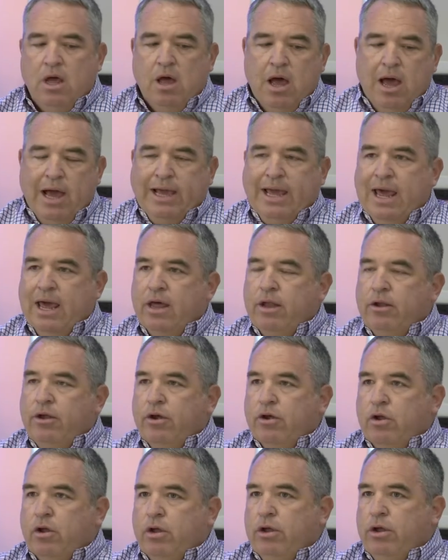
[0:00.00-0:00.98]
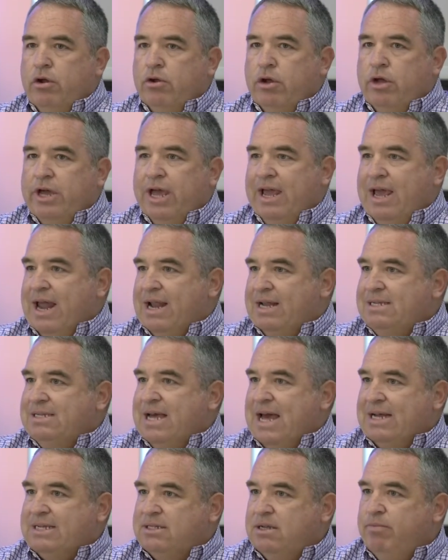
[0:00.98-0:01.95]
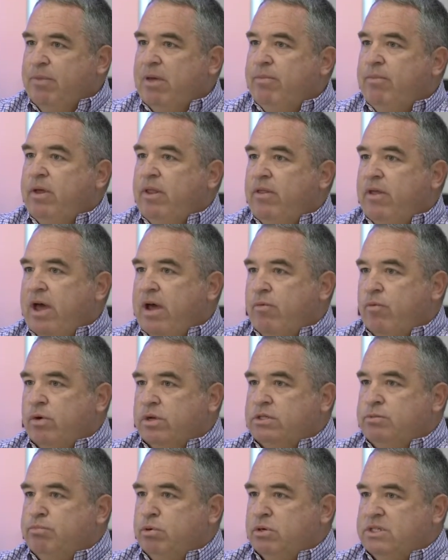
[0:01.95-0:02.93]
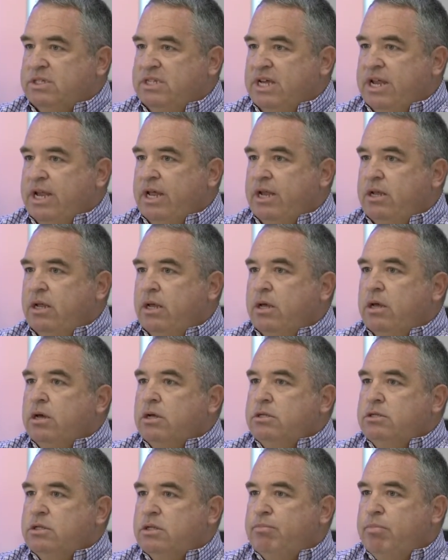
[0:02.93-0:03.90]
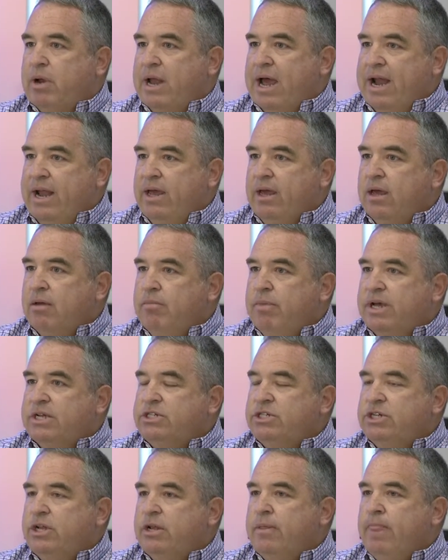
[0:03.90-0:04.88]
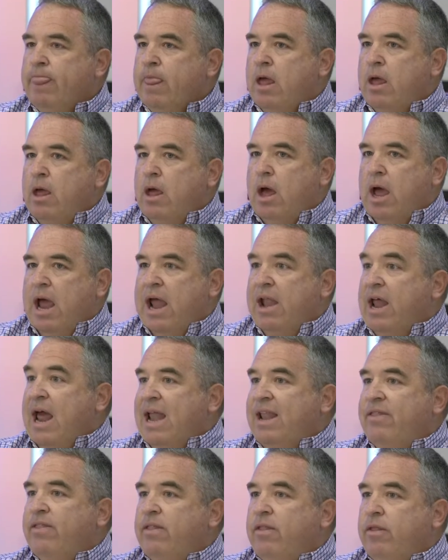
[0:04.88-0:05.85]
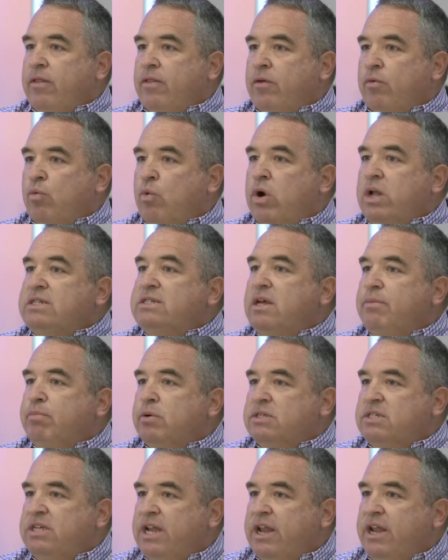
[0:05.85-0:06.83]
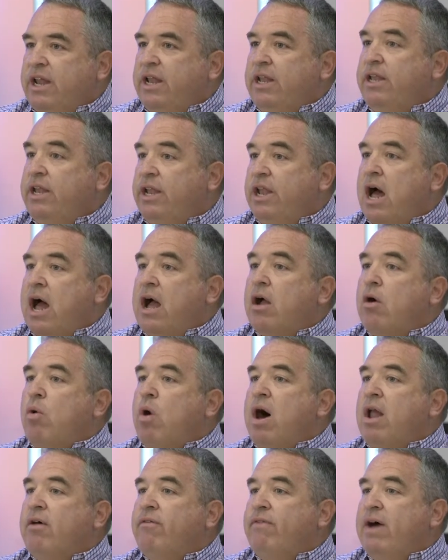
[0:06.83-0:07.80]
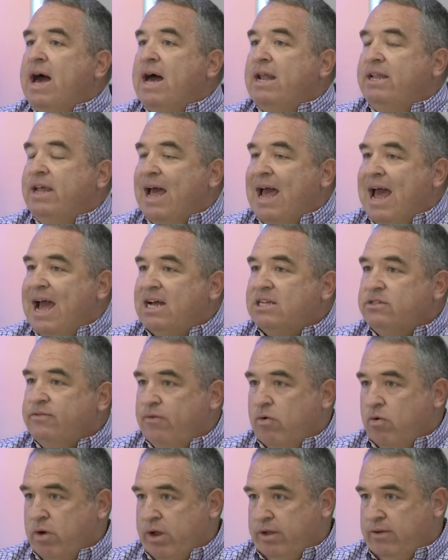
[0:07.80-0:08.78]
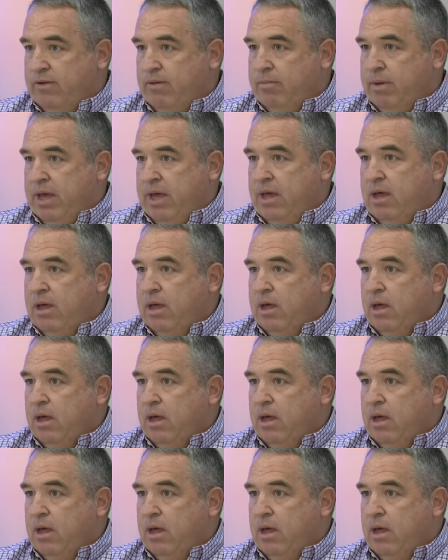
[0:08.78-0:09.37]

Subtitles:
Again, you're looking at a text amendment that was presented to the Planning Commission, and the ones that presented it did not qualify to ask for it to be